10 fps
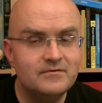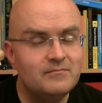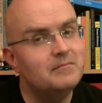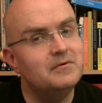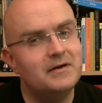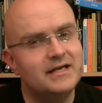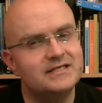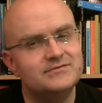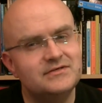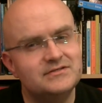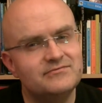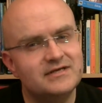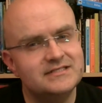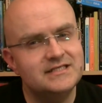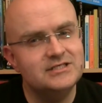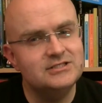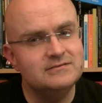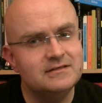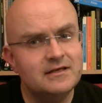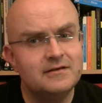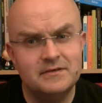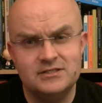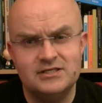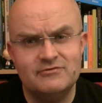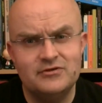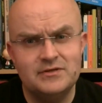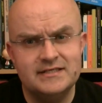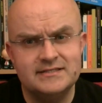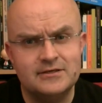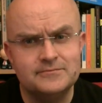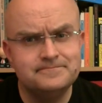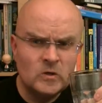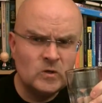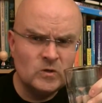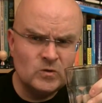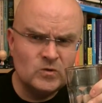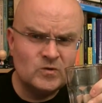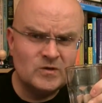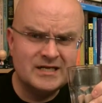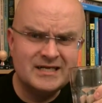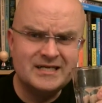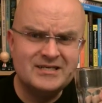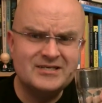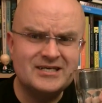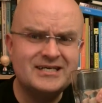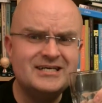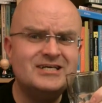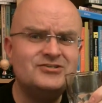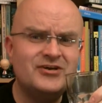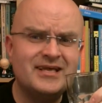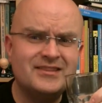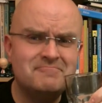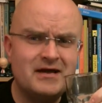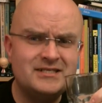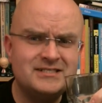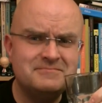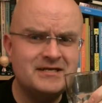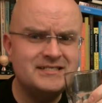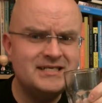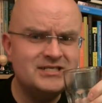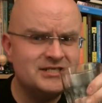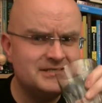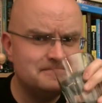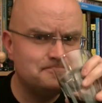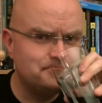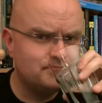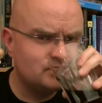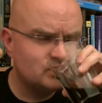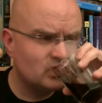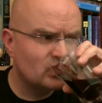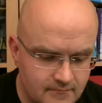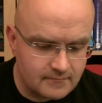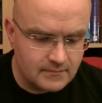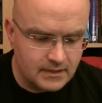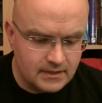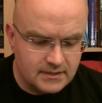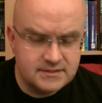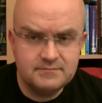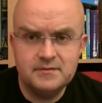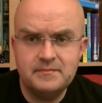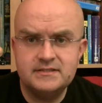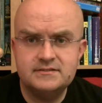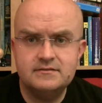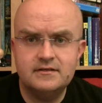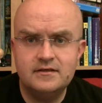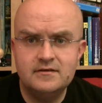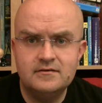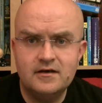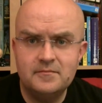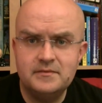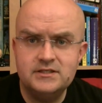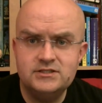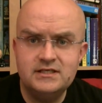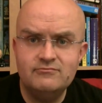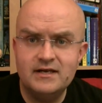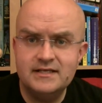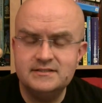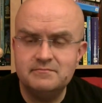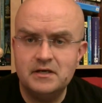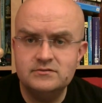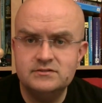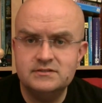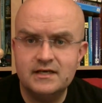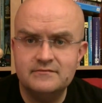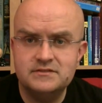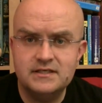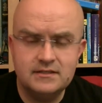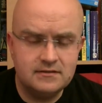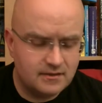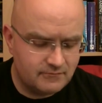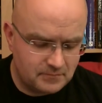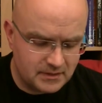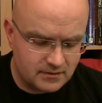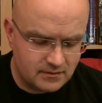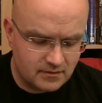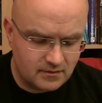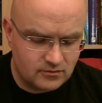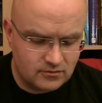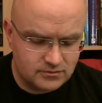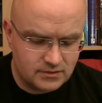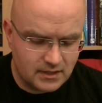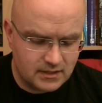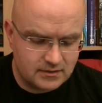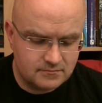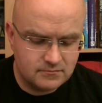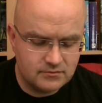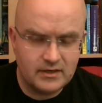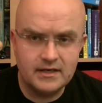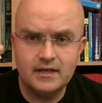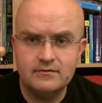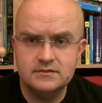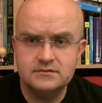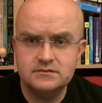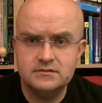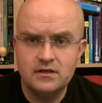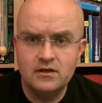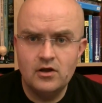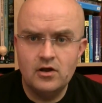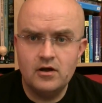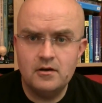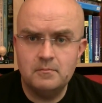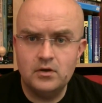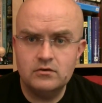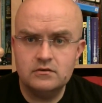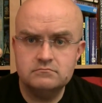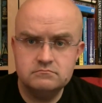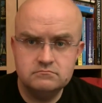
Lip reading: Remember my X-Files fascination. Mentioned it a few days ago. Ooh, look, a drink that matches my t-shirt. Some of the best RPG-related posts that I've seen have been on Grant Howitt's blog,